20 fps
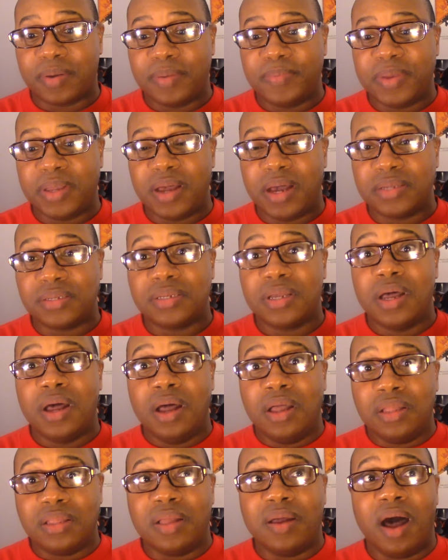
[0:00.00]
because
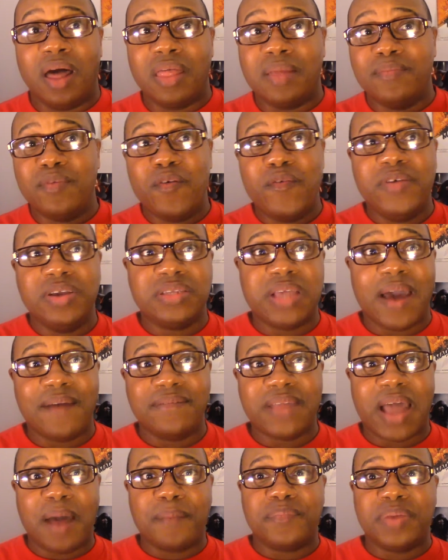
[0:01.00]
other movies have
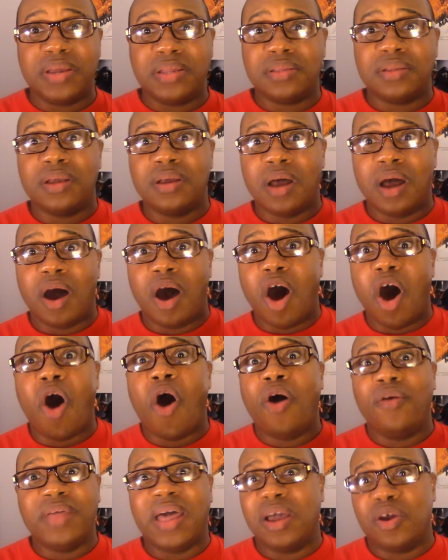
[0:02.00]
not been
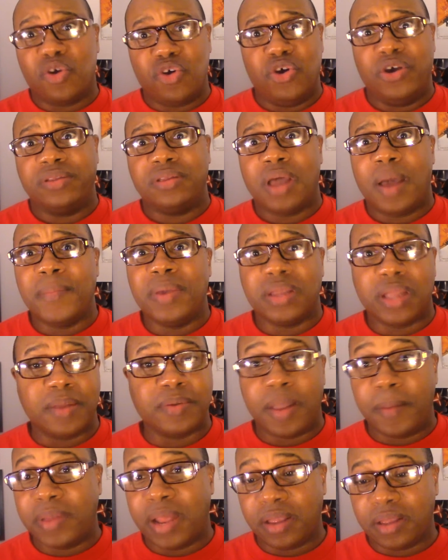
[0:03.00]
all that good? I mean,
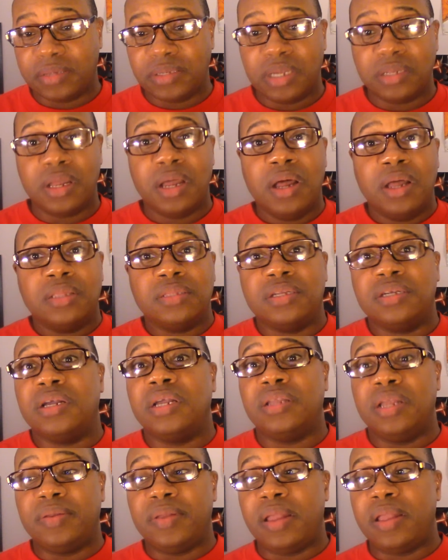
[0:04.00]
like I said,
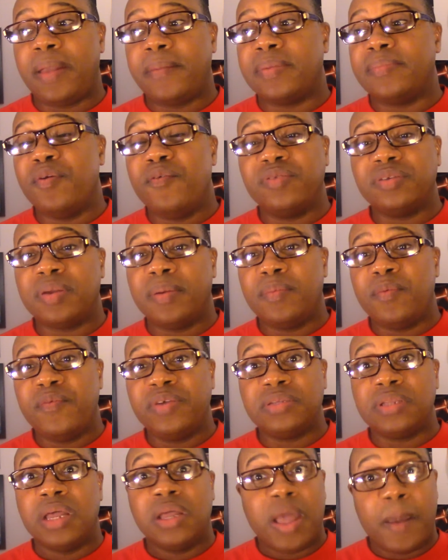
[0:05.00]
some
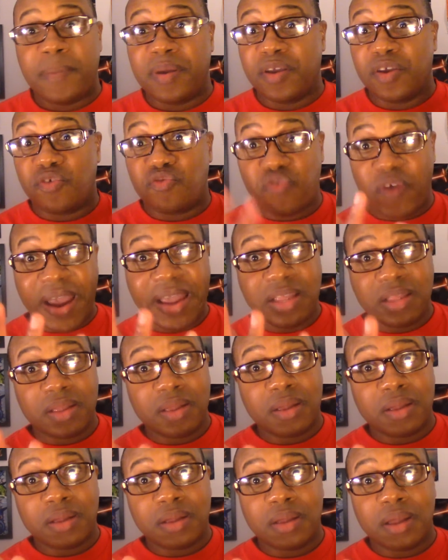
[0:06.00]
movies have been great,
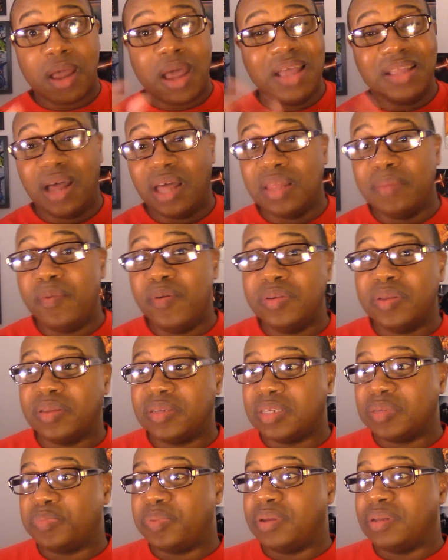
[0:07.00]
and other movies have
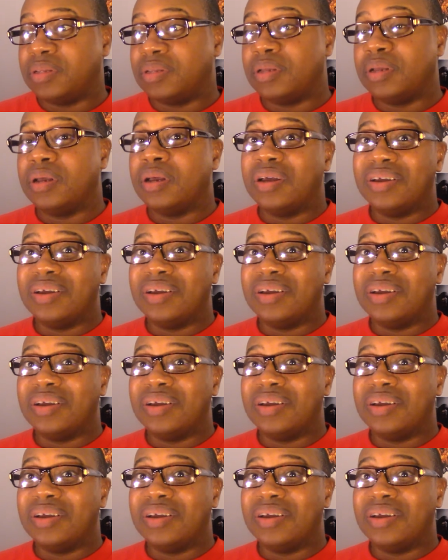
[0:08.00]
just been,